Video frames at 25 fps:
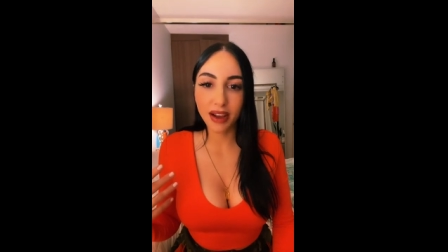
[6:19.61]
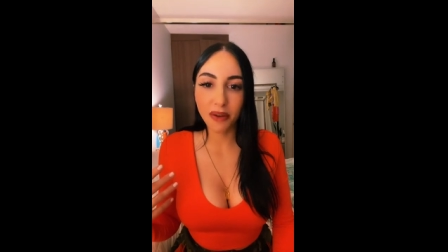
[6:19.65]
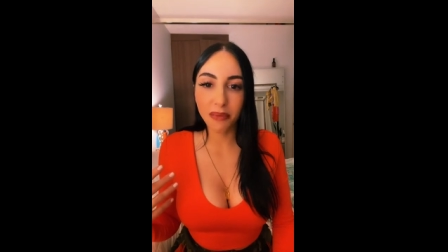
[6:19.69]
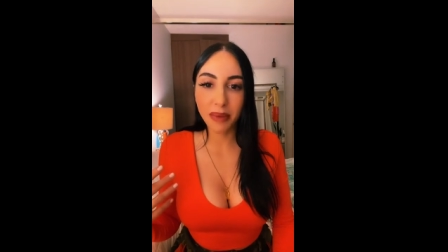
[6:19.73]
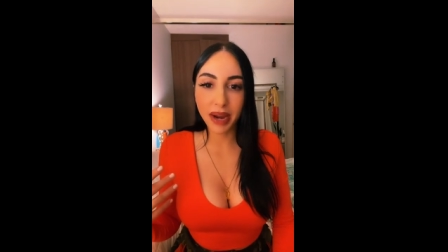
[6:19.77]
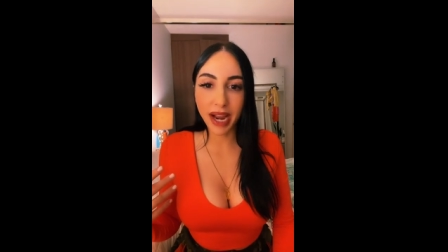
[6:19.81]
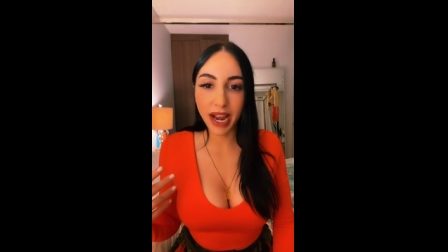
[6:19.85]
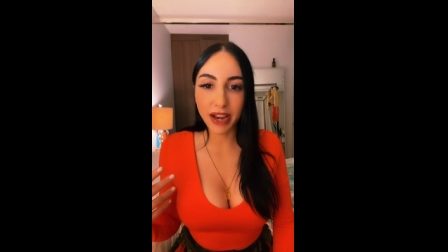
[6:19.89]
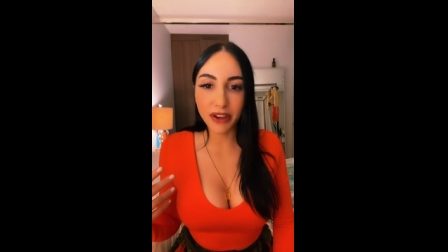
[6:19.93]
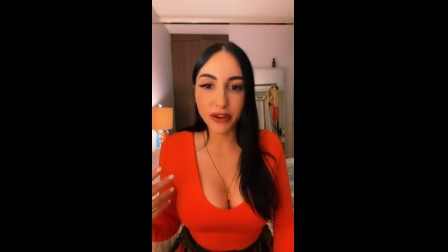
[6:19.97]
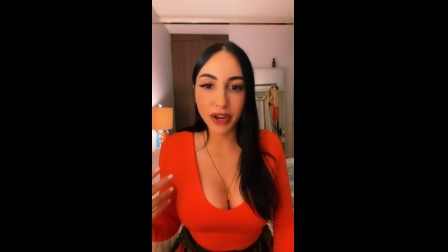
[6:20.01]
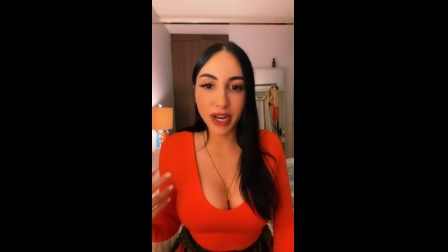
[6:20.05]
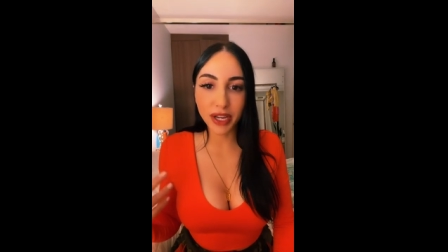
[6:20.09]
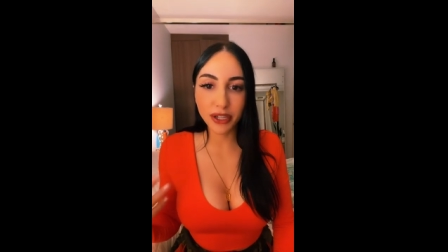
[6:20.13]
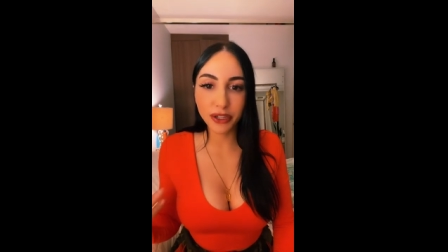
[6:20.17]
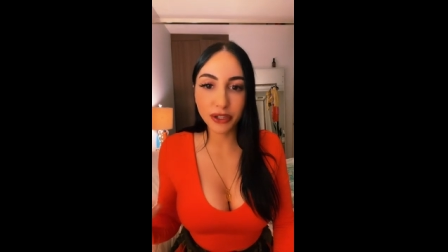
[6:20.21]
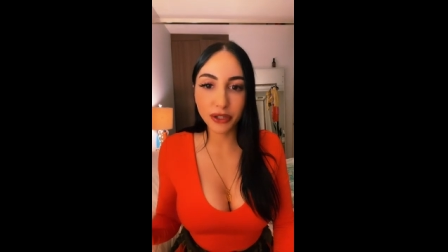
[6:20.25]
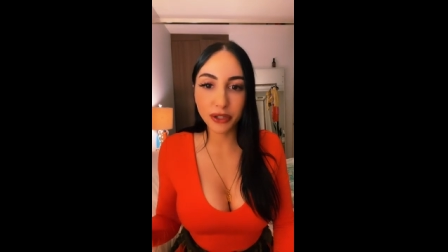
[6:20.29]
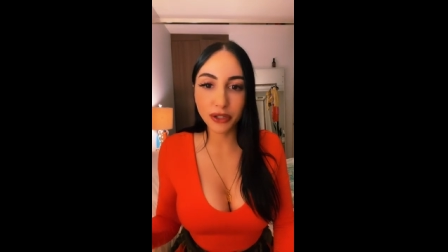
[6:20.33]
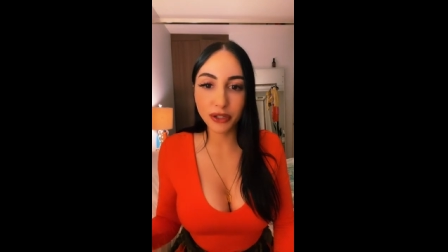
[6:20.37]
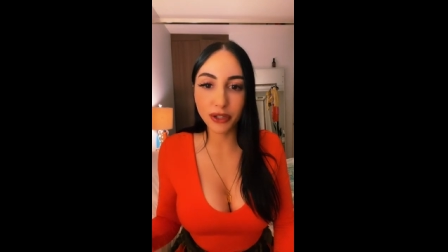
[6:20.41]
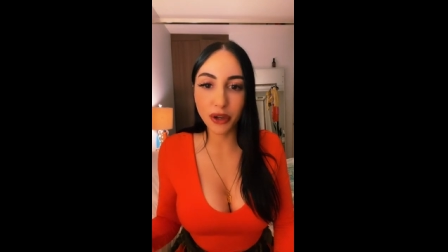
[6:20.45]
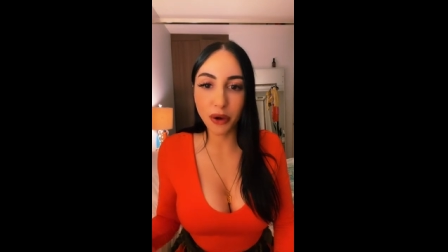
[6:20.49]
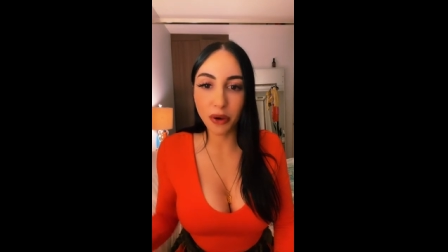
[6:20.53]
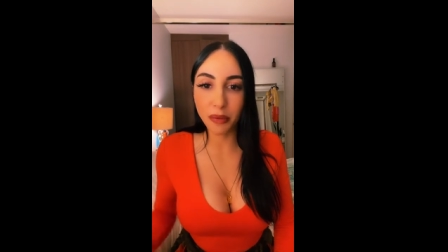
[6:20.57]
Oh my God, you guys
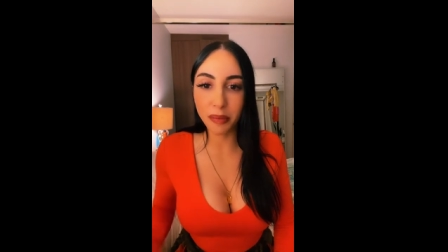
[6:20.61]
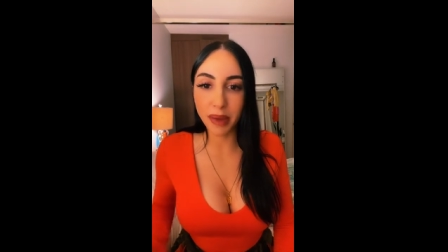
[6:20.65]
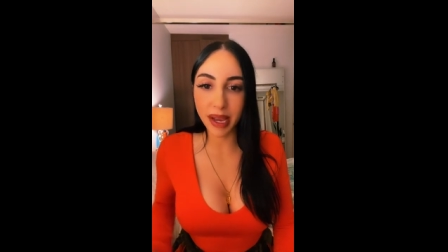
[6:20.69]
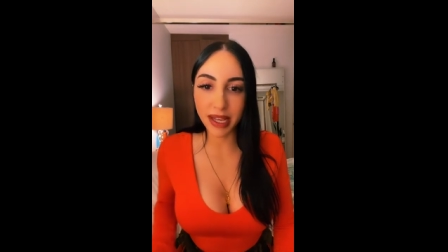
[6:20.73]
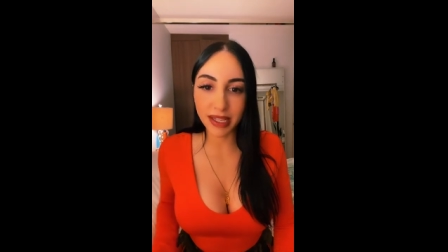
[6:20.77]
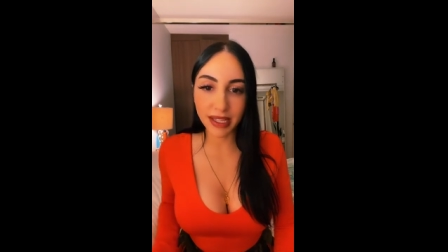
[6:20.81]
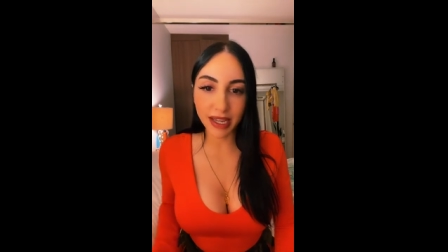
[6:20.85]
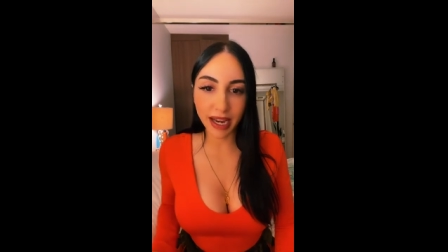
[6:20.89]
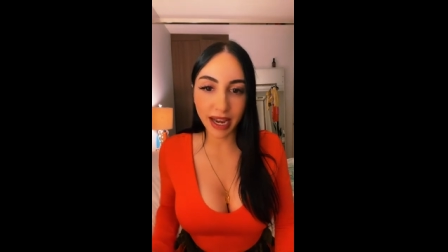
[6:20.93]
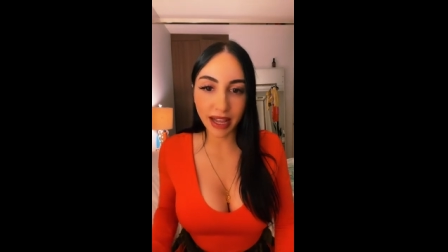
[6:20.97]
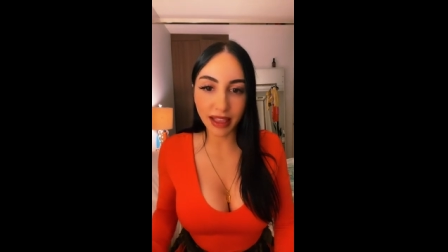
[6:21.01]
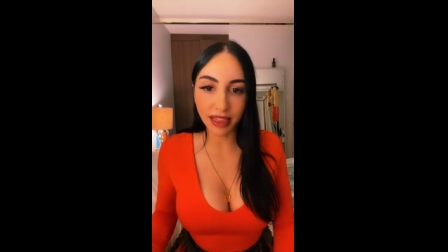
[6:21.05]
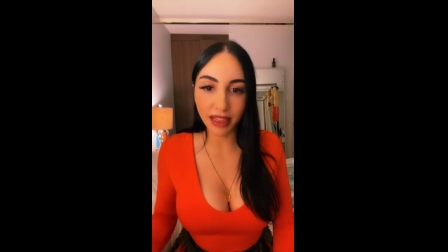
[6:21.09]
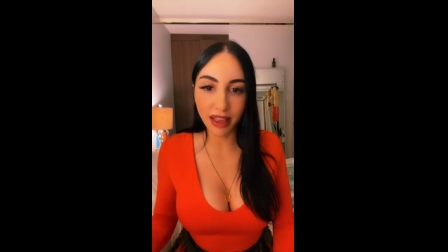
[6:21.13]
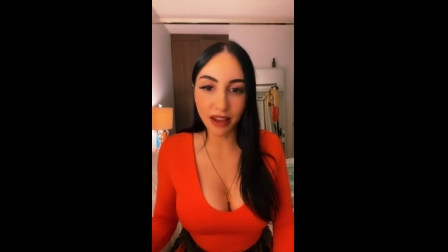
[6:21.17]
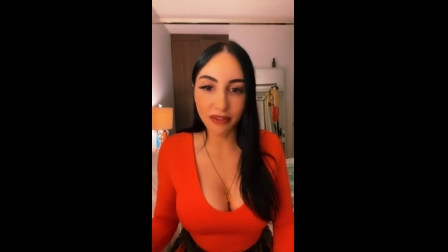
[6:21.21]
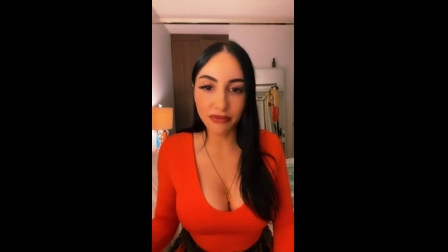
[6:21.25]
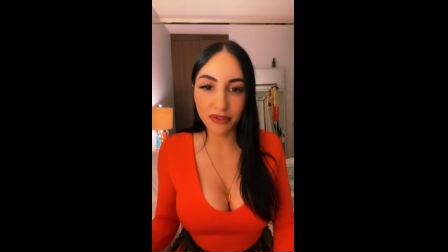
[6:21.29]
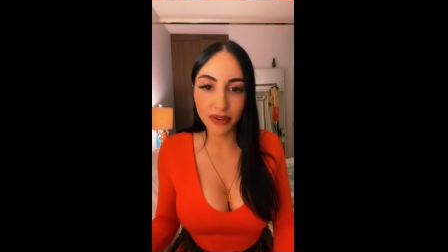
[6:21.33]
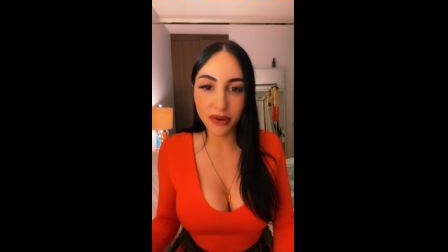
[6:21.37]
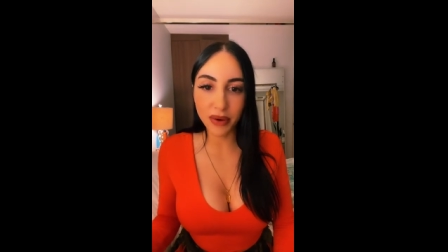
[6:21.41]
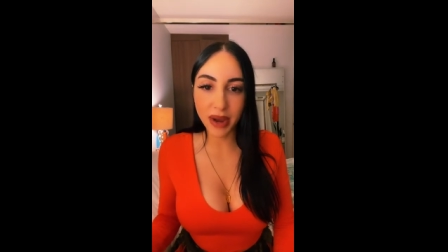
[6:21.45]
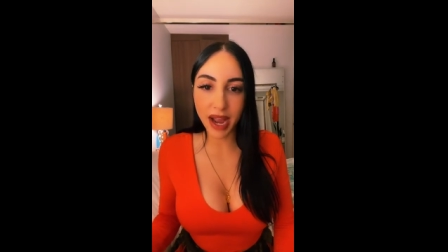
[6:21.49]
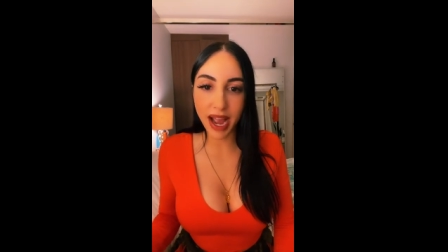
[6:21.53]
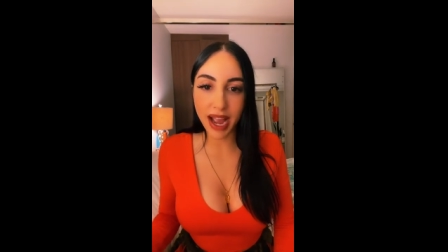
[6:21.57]
are so amazing. I
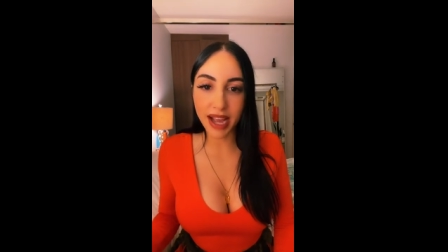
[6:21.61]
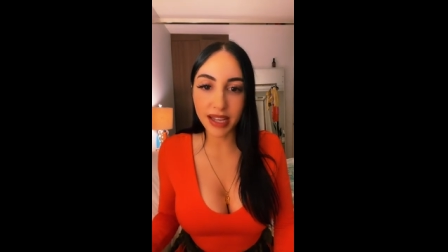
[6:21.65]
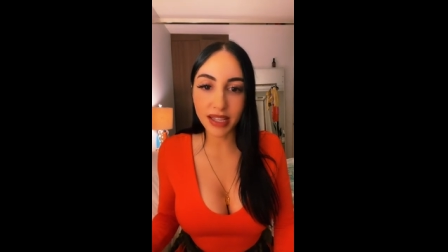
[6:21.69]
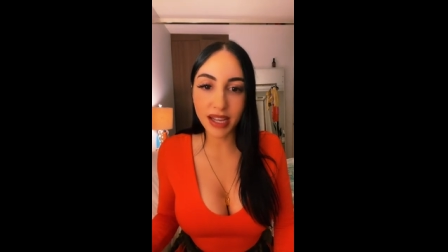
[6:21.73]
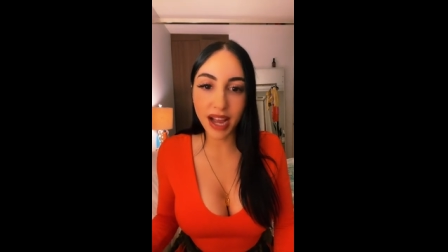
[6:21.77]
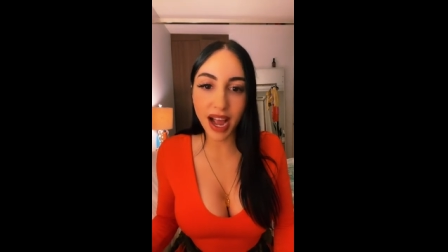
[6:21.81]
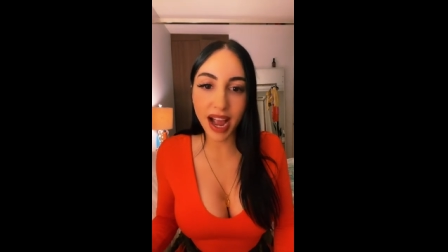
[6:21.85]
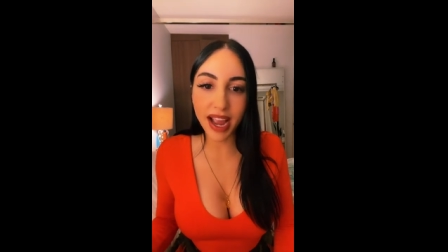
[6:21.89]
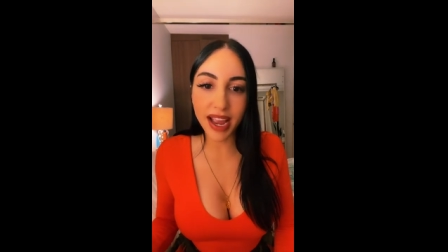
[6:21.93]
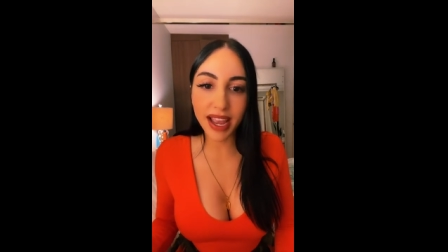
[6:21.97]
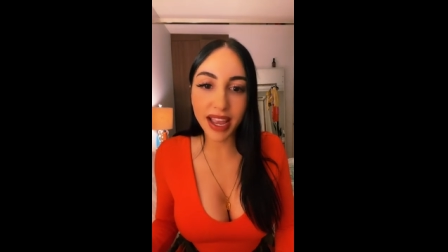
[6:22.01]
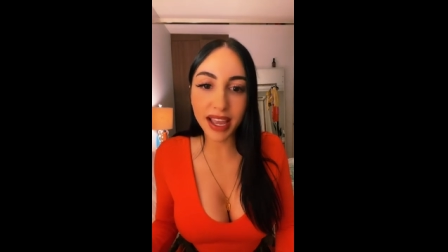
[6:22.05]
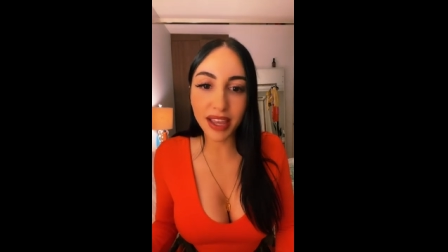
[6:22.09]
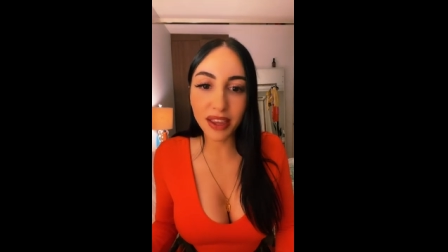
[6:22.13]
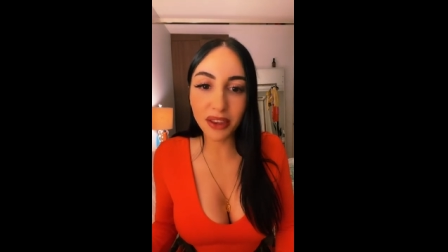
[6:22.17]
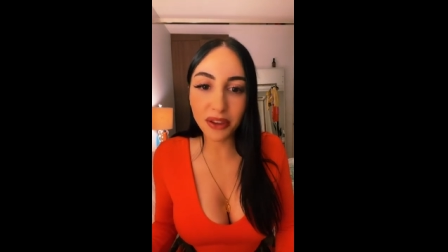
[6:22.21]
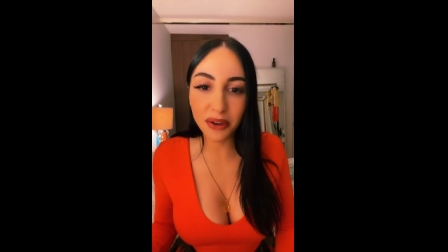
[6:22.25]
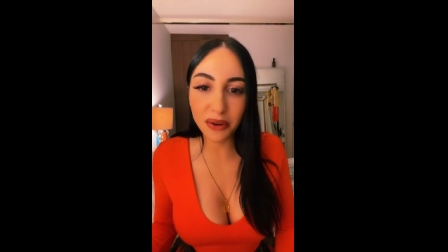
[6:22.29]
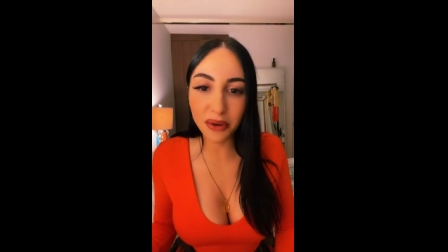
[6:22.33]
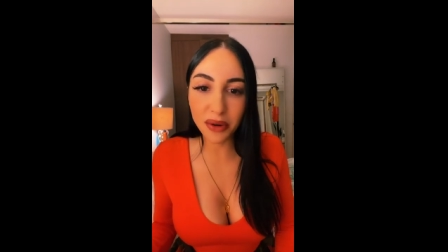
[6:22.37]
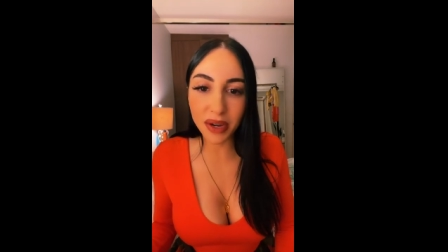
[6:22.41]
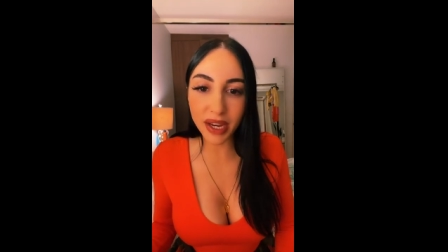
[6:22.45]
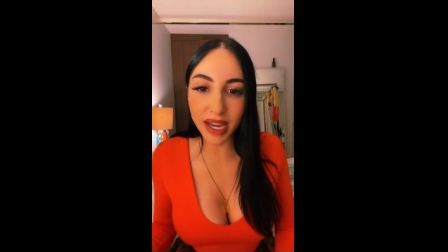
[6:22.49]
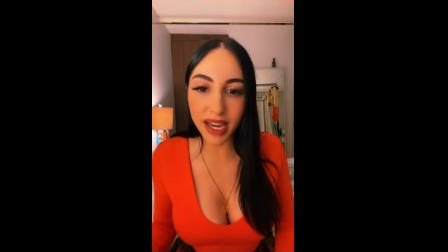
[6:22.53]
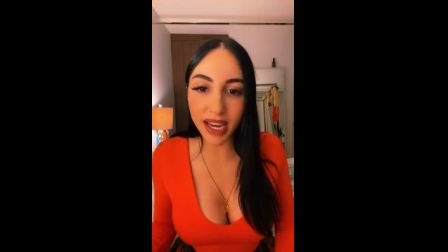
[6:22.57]
love you guys. Hi,
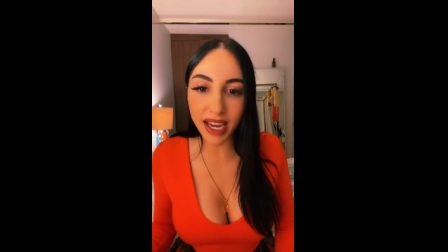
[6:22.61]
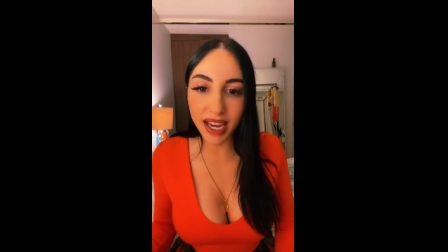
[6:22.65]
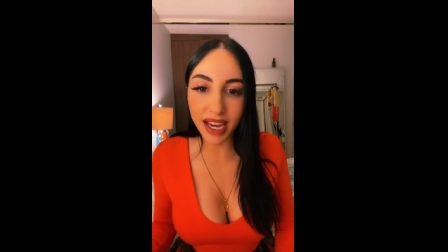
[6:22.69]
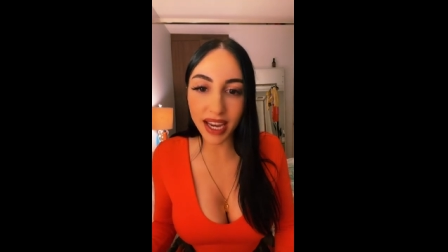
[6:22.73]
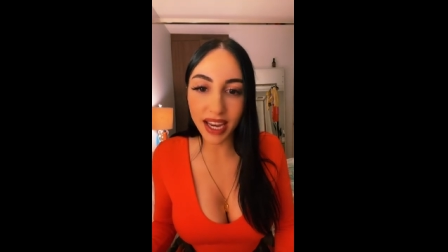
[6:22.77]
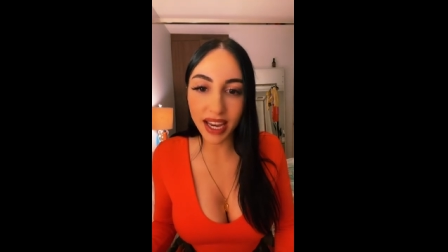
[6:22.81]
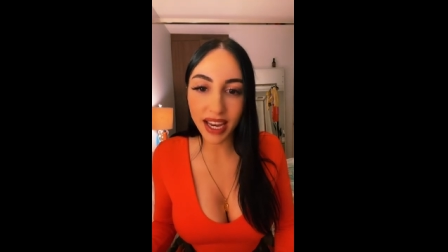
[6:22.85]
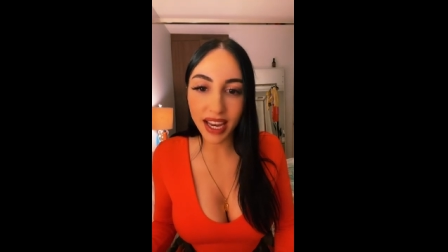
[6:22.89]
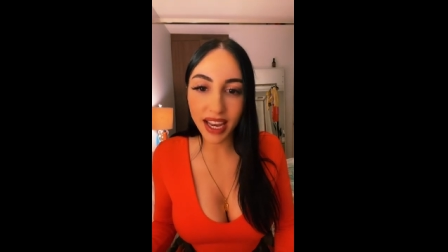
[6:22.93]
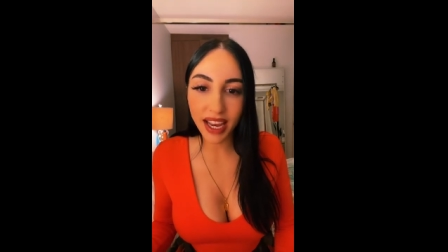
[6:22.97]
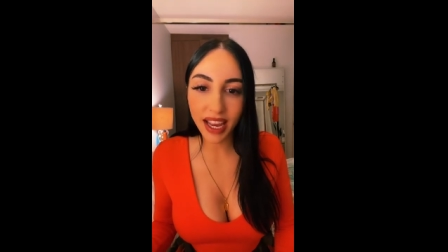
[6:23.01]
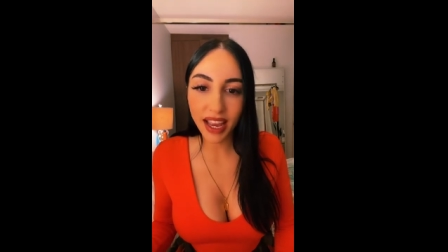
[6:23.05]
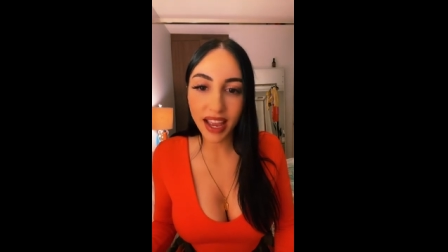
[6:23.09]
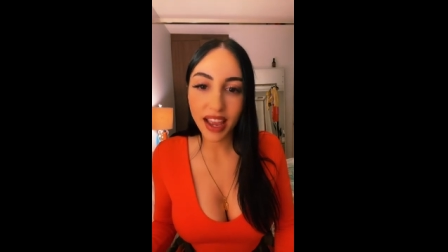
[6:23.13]
Hillary.